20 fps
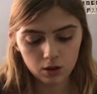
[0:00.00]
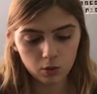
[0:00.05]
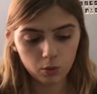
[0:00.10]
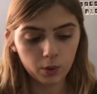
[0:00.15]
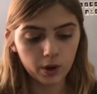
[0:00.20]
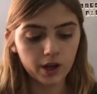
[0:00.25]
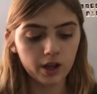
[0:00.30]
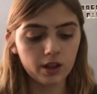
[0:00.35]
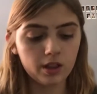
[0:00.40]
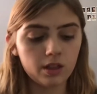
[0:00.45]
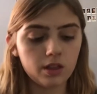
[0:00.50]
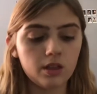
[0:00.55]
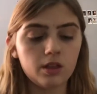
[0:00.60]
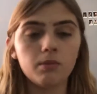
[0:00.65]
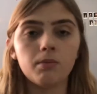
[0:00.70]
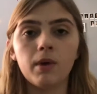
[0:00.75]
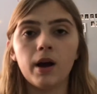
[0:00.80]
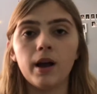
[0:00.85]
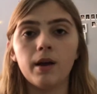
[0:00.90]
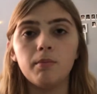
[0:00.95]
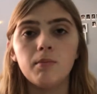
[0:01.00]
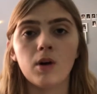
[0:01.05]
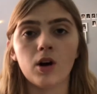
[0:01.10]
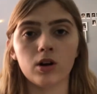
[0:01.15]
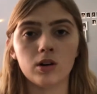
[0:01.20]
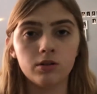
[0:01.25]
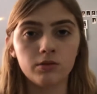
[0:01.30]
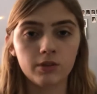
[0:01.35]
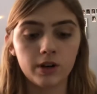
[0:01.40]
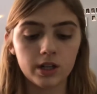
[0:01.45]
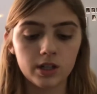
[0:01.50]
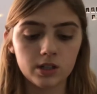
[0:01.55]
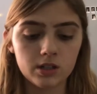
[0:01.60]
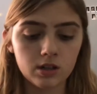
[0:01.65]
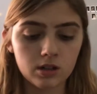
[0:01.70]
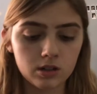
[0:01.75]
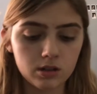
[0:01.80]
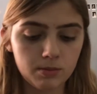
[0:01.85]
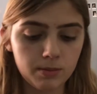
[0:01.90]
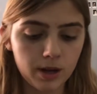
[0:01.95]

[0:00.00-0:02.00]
with my Modern Renaissance